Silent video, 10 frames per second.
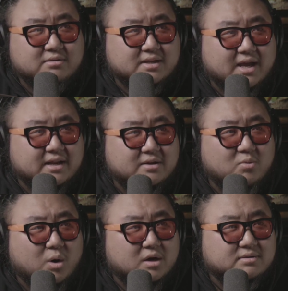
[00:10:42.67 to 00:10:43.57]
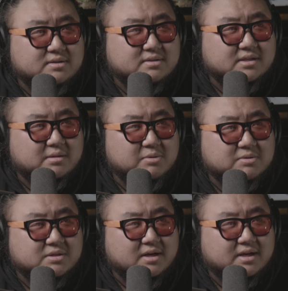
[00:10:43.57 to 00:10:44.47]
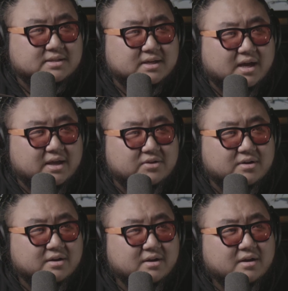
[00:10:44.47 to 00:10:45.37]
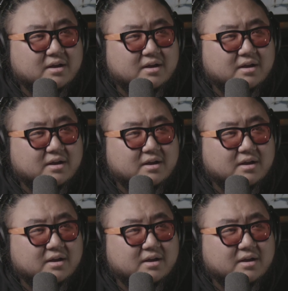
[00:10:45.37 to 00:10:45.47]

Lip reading: don't think adding water into this element was a good idea either.